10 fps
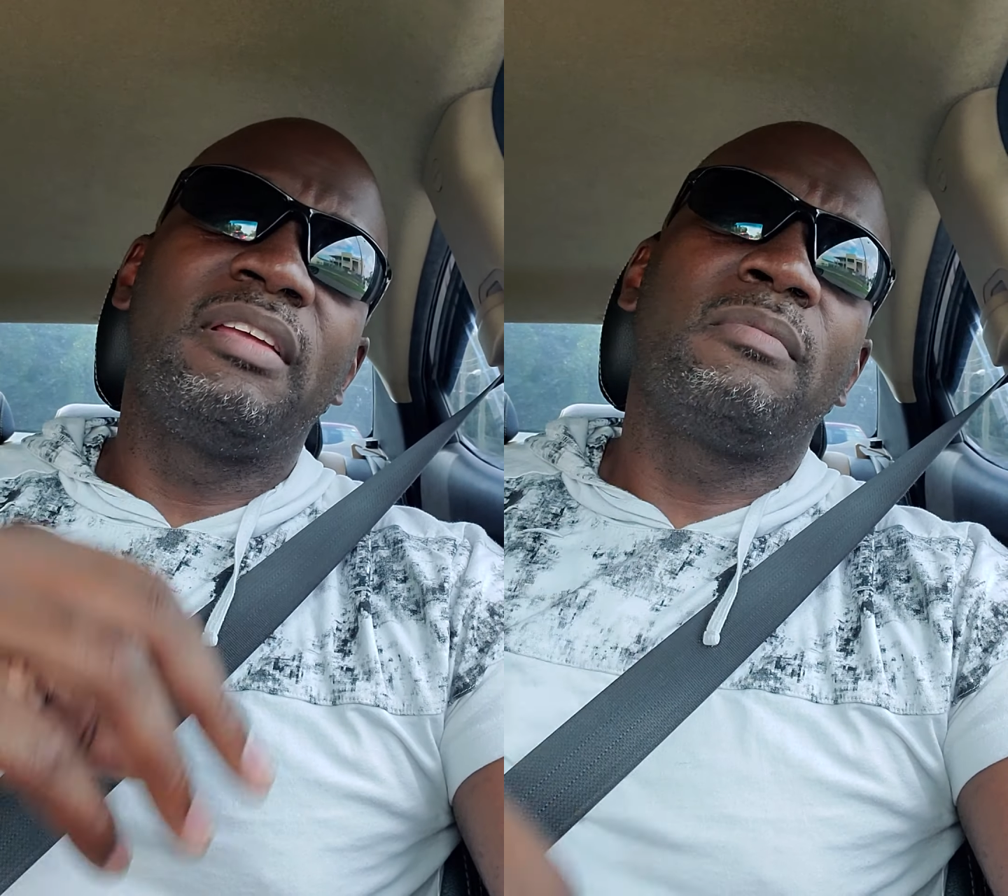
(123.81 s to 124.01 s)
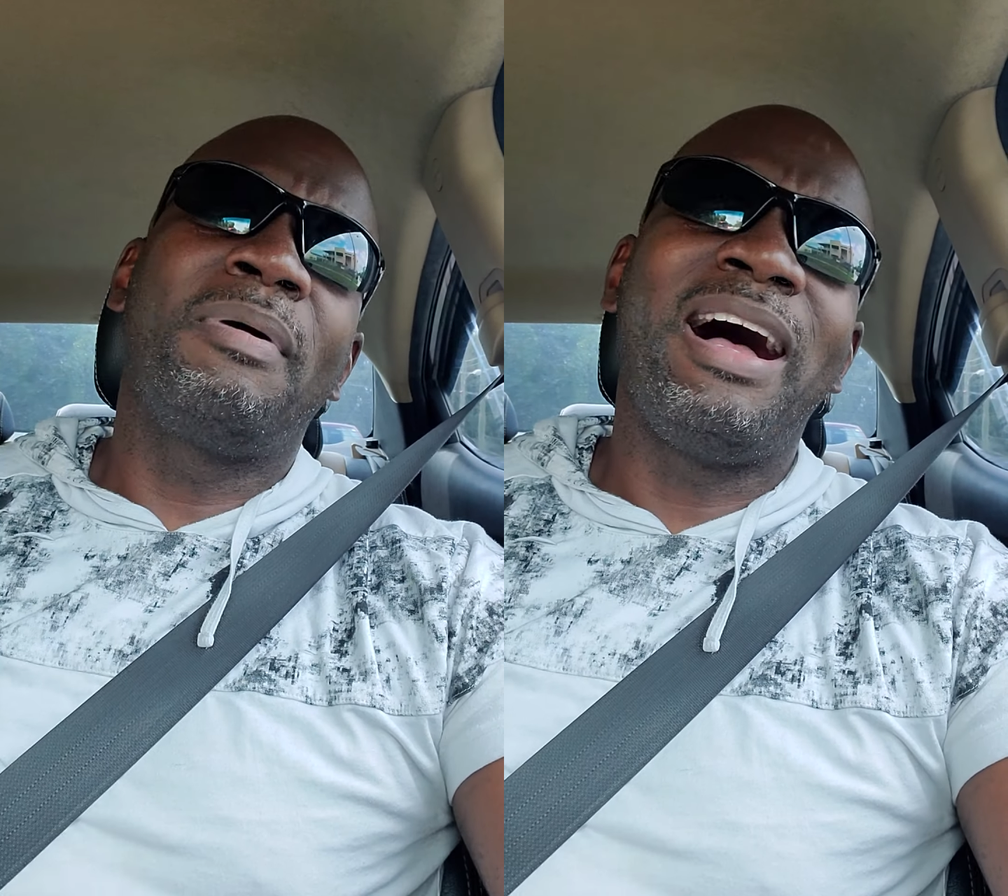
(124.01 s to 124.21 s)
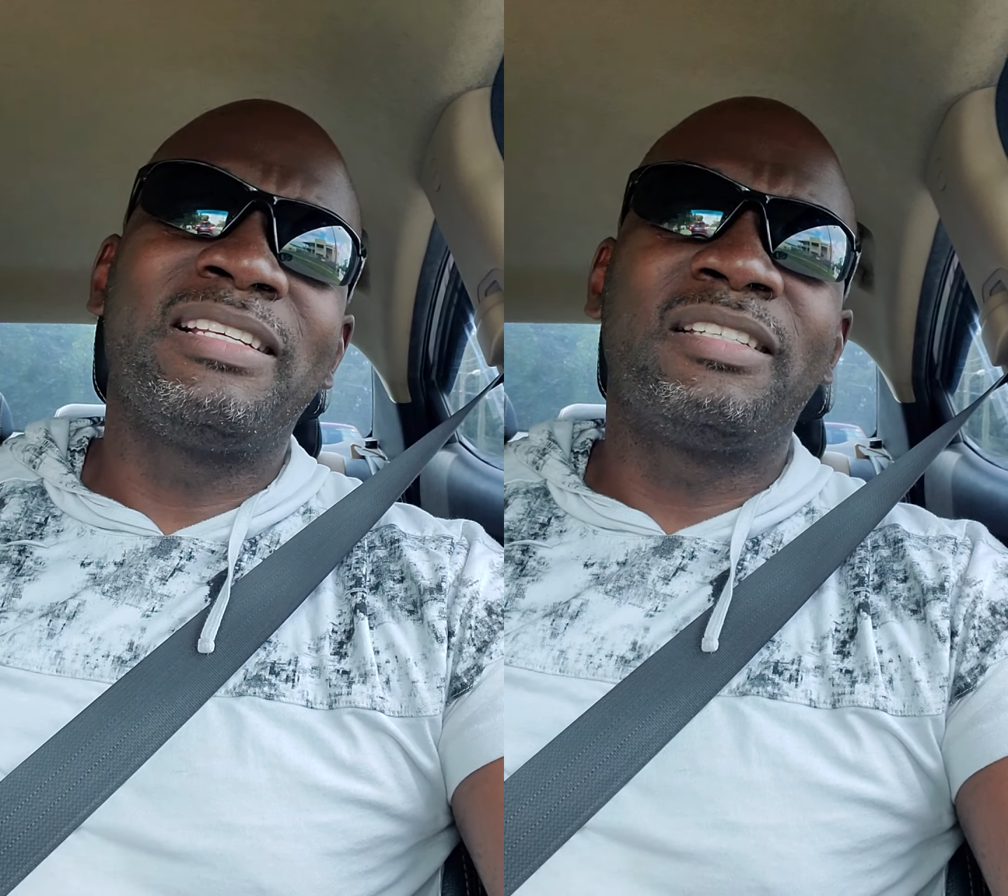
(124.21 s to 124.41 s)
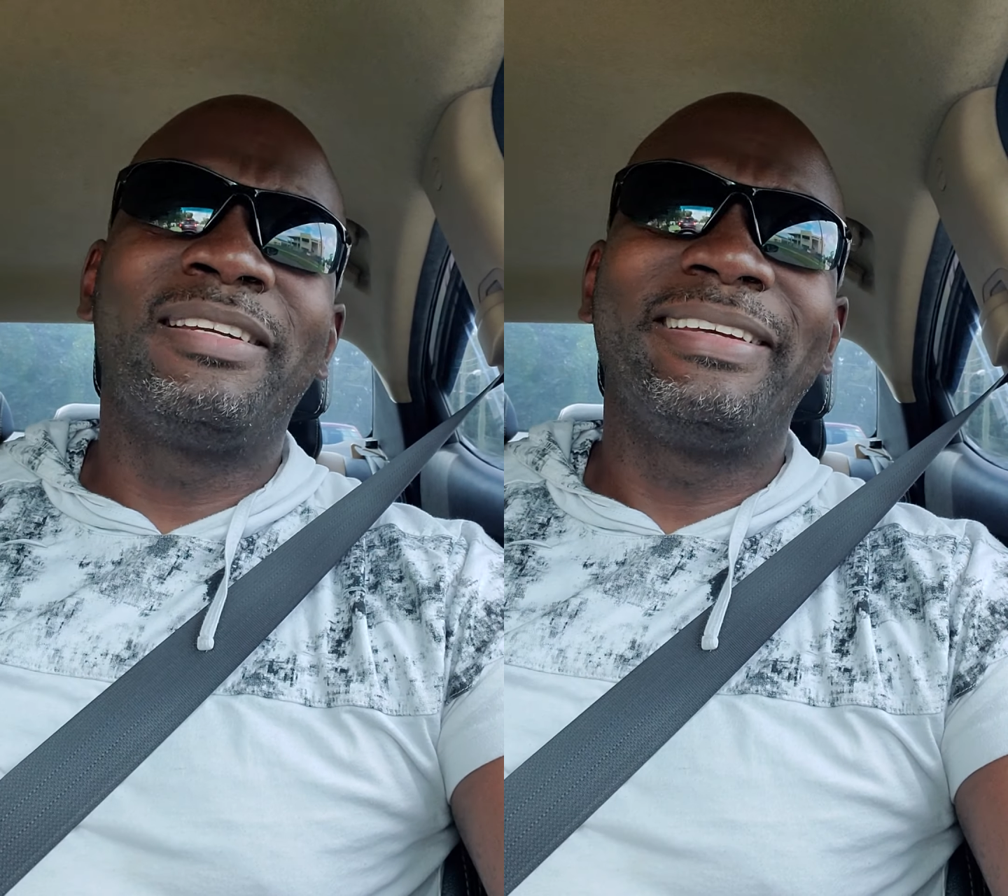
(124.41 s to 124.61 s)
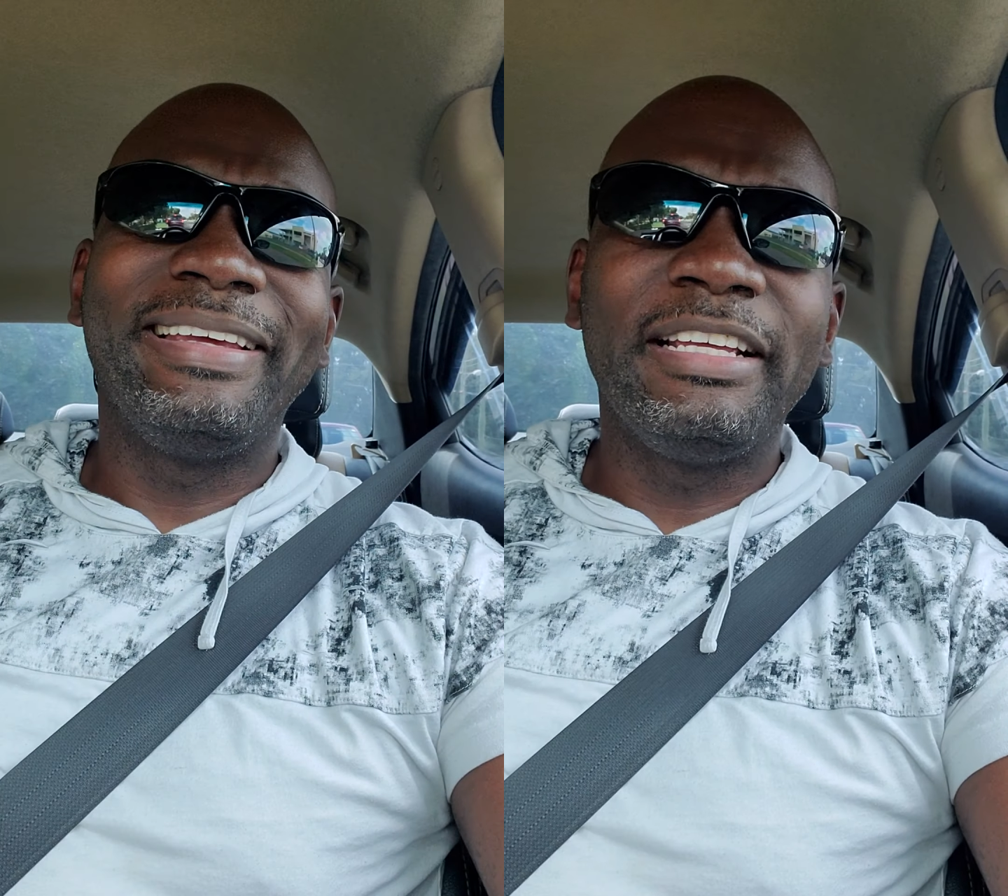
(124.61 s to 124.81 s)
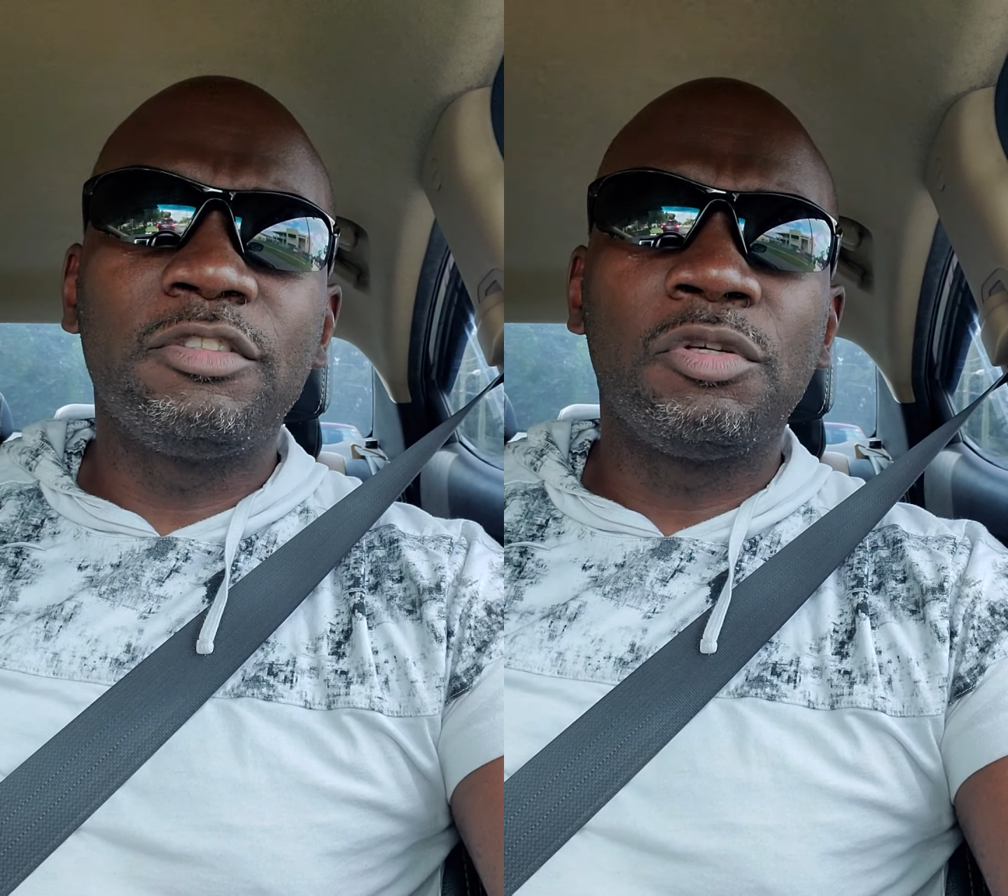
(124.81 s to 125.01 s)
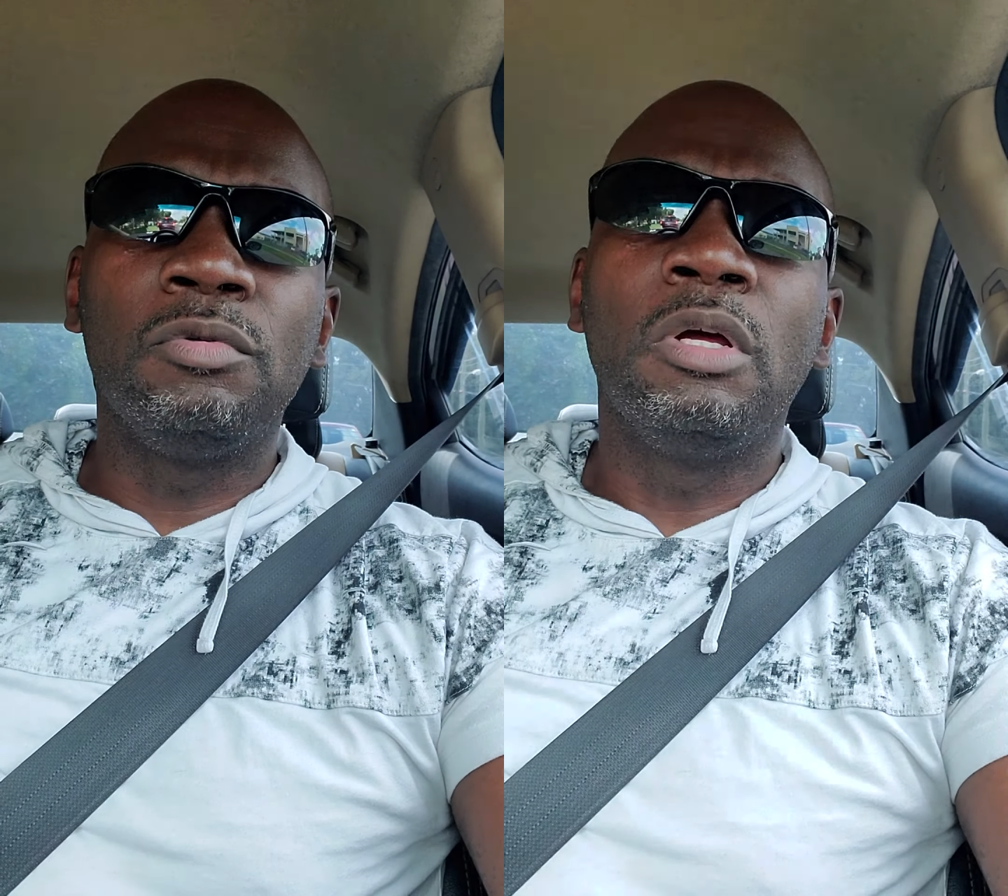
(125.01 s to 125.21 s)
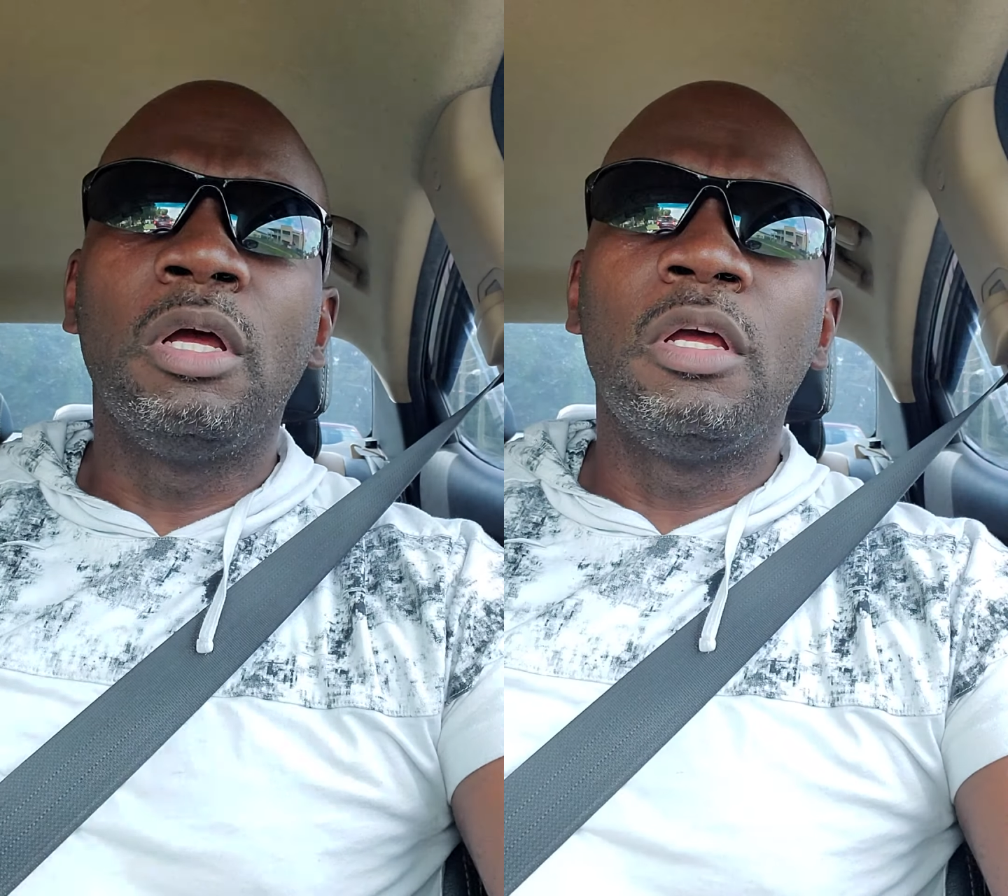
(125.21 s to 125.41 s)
deposited into,